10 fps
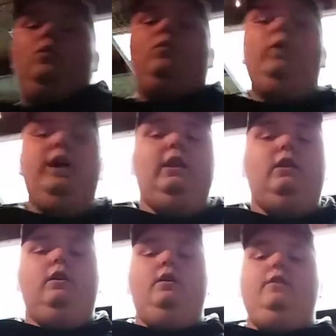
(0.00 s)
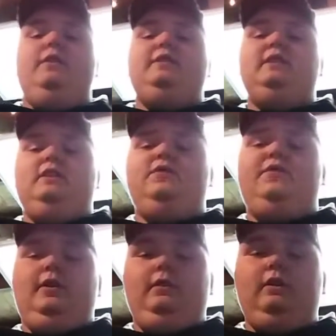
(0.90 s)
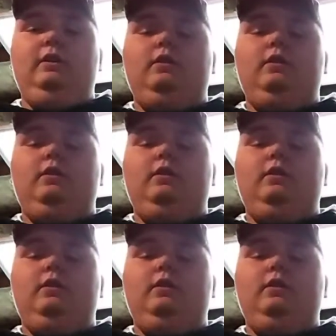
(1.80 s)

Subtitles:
when this gets filled,